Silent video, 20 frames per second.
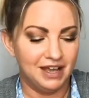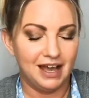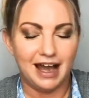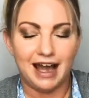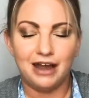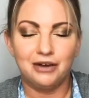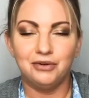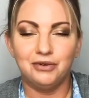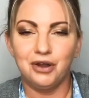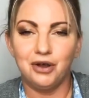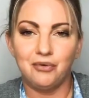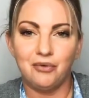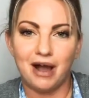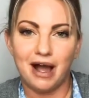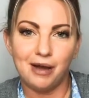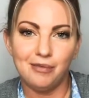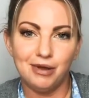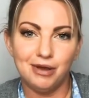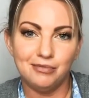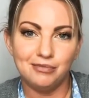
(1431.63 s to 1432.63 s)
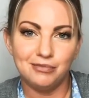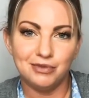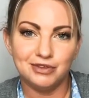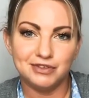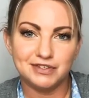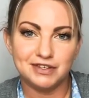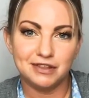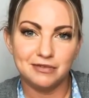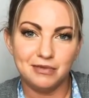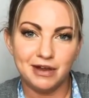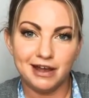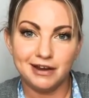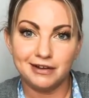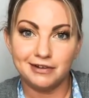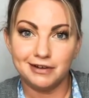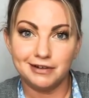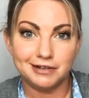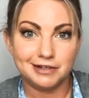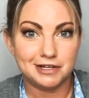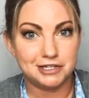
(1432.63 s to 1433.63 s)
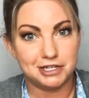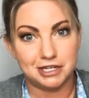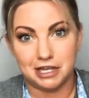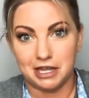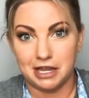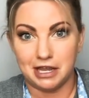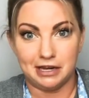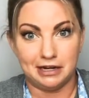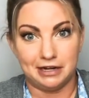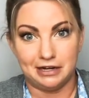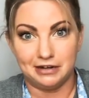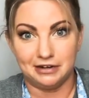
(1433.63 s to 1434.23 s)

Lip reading: I don't know why I put music in the background, because you can't hear